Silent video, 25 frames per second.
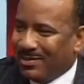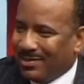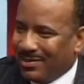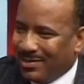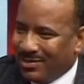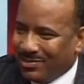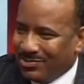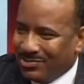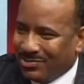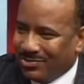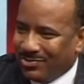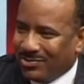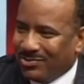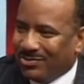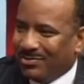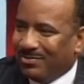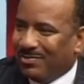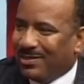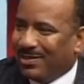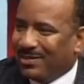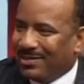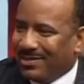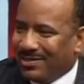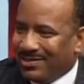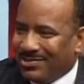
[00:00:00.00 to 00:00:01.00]
Nigeria,
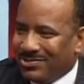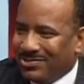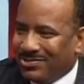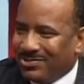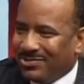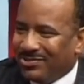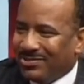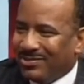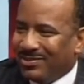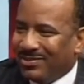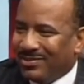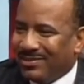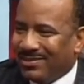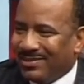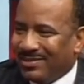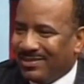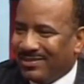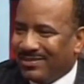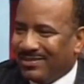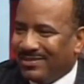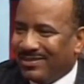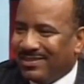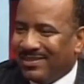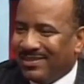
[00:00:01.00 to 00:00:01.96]
and